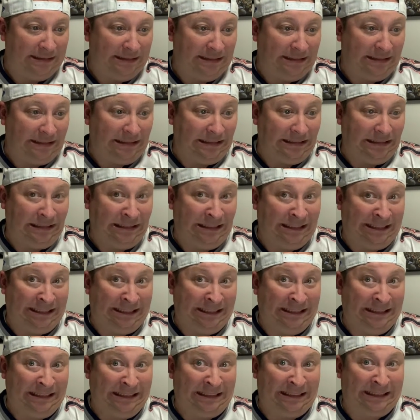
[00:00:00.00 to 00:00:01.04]

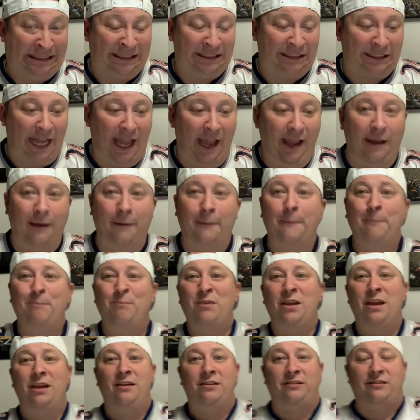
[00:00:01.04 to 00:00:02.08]
Eesh. Hey,
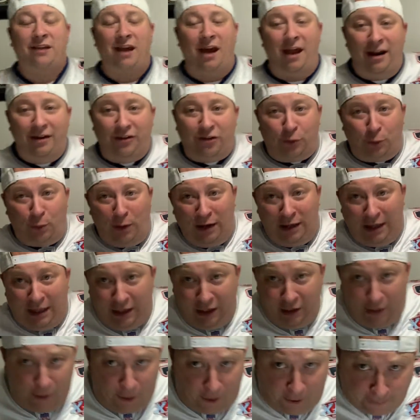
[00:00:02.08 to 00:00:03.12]
Scott, just want to let
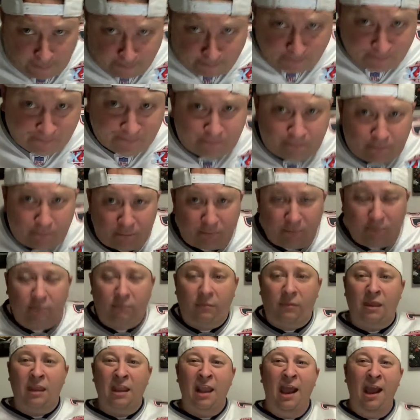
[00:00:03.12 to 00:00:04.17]
you know,
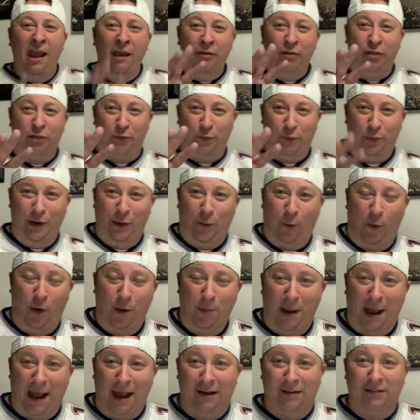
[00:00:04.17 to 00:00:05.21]
I have 3
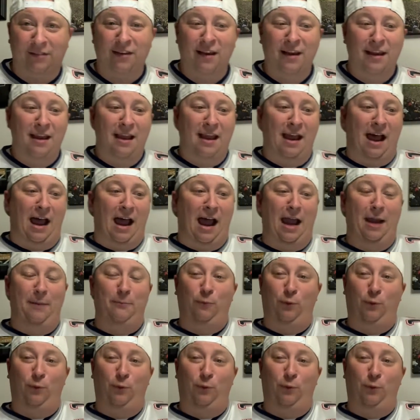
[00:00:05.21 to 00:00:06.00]
quarterbacks I'm